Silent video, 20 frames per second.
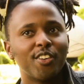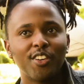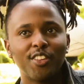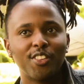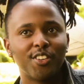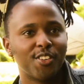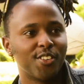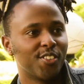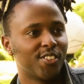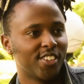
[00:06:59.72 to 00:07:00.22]
way
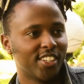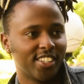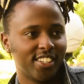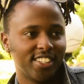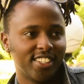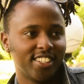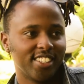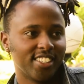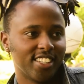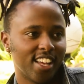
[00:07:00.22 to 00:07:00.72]
through.
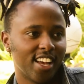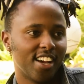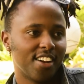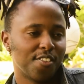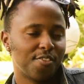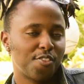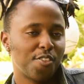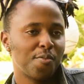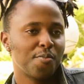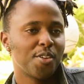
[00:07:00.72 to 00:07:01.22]
Yeah,
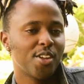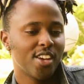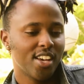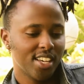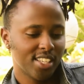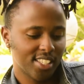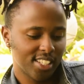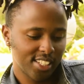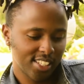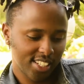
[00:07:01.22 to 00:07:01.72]
from New
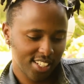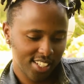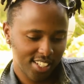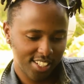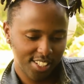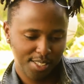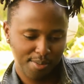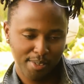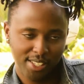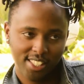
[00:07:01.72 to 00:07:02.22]
Year's until
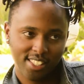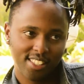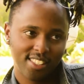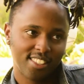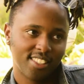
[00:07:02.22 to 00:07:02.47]
Christmas.